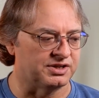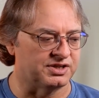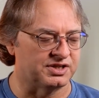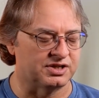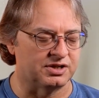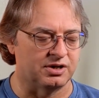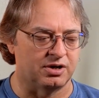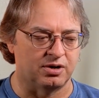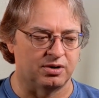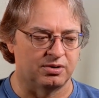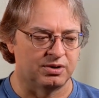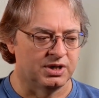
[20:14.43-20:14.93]

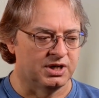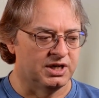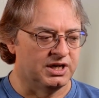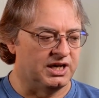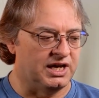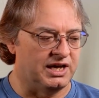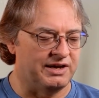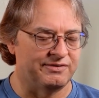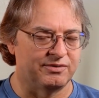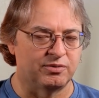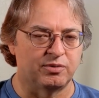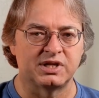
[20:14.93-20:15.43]
So
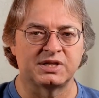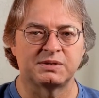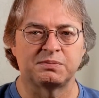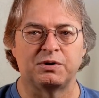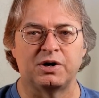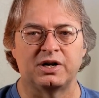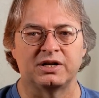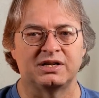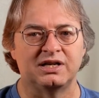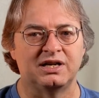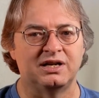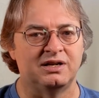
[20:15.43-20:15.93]
even when it's
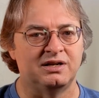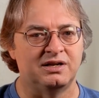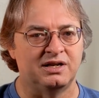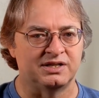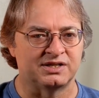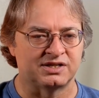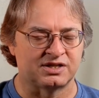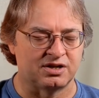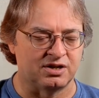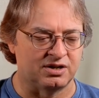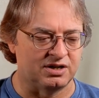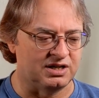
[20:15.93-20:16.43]
plugged in, it's
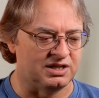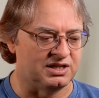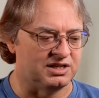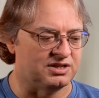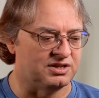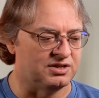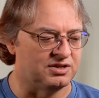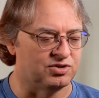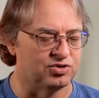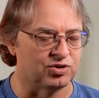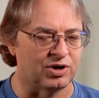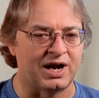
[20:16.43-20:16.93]
going to
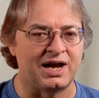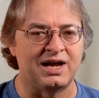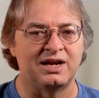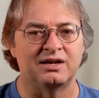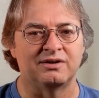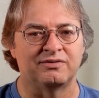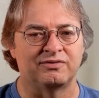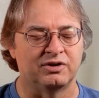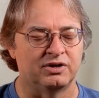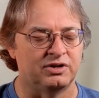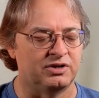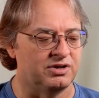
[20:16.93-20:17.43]
drain
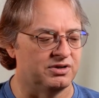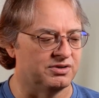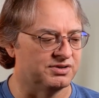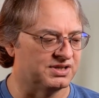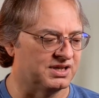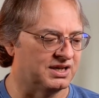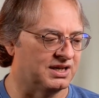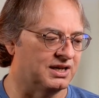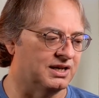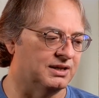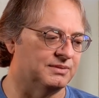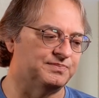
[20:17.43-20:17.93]
if you're using
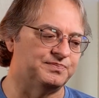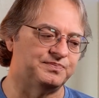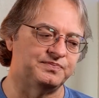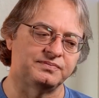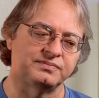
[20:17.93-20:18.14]
it.